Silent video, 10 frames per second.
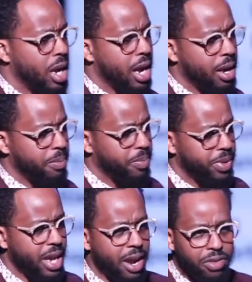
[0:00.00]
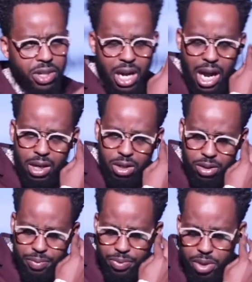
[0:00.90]
Um, every Dollar.
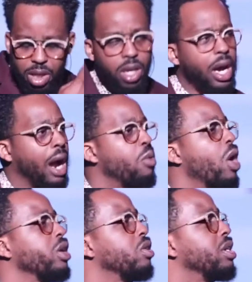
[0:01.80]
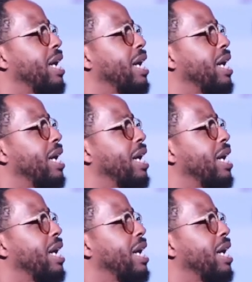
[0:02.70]
I want you to